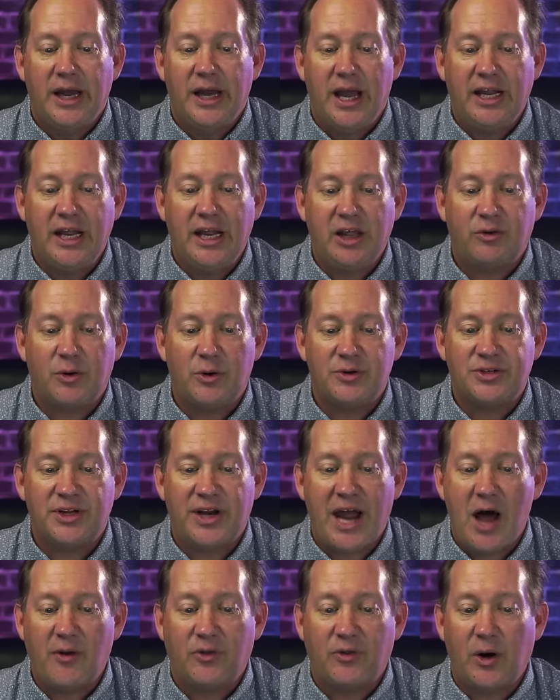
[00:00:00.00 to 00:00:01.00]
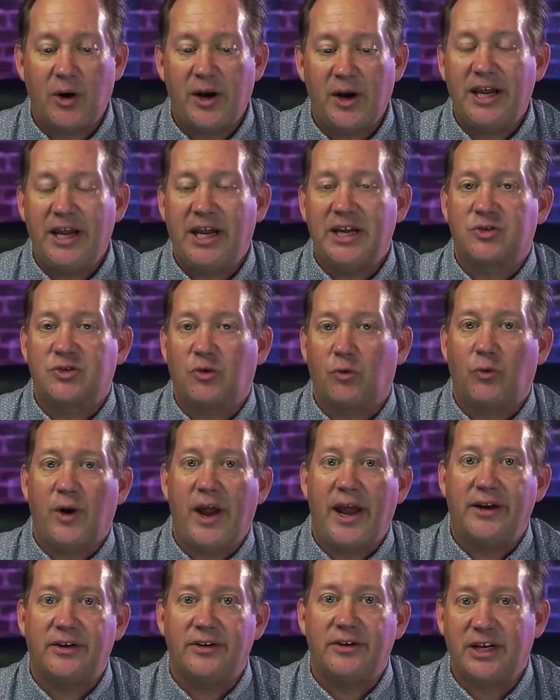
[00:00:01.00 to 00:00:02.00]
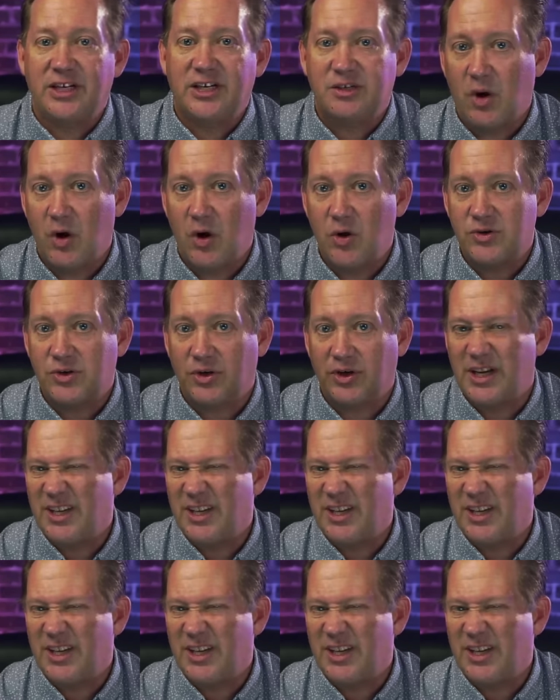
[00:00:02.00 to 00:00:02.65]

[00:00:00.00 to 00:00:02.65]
and he throws it out there and he gets great exposure.